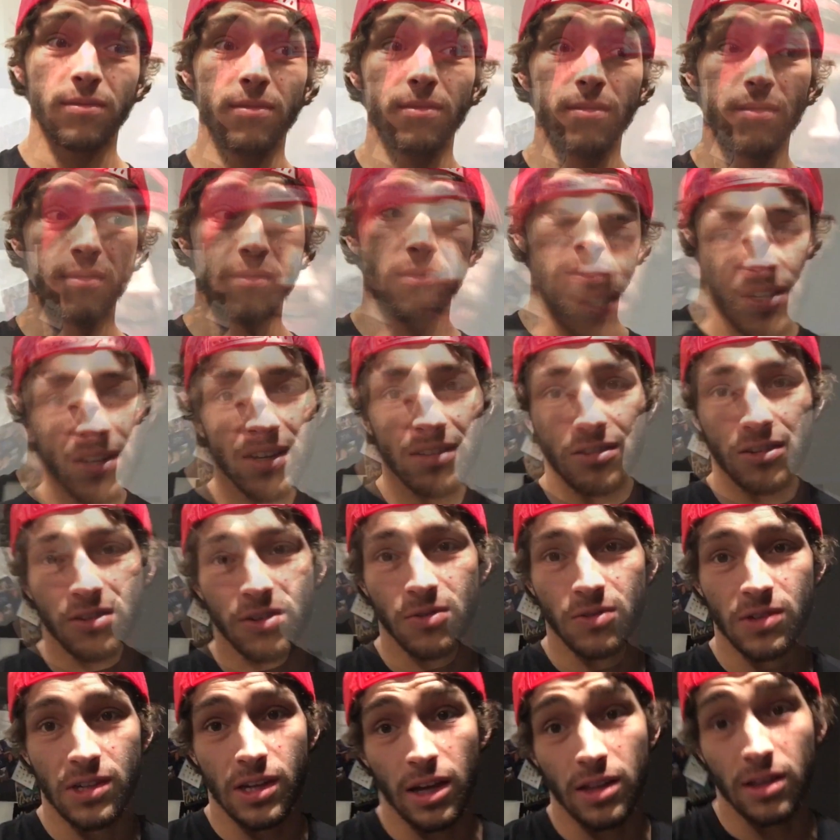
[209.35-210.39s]
And I still had to
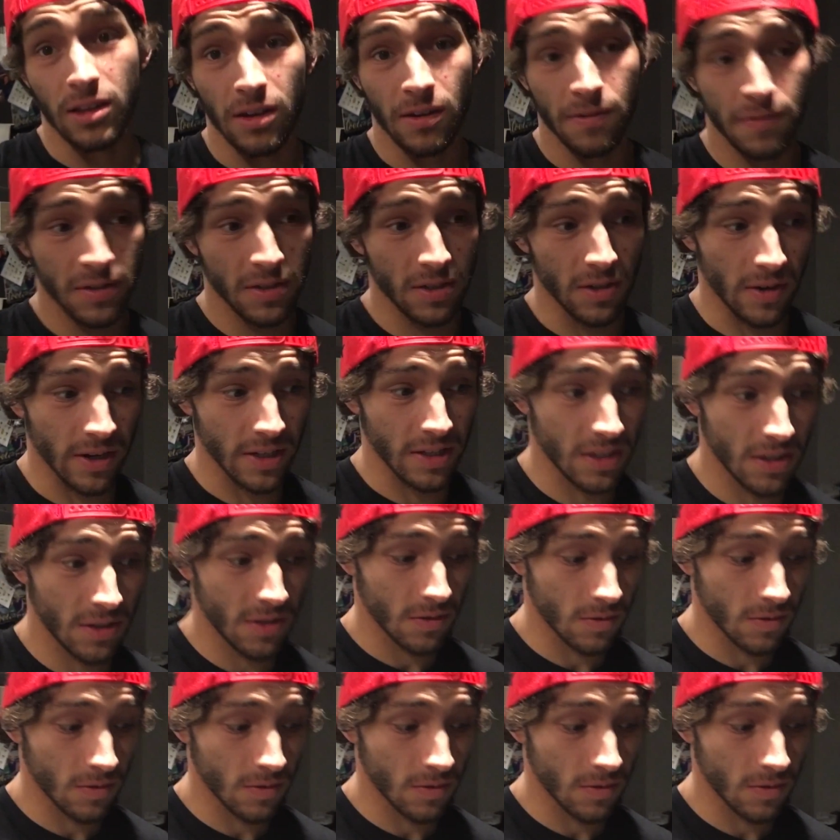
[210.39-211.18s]
do deadlifts. So I did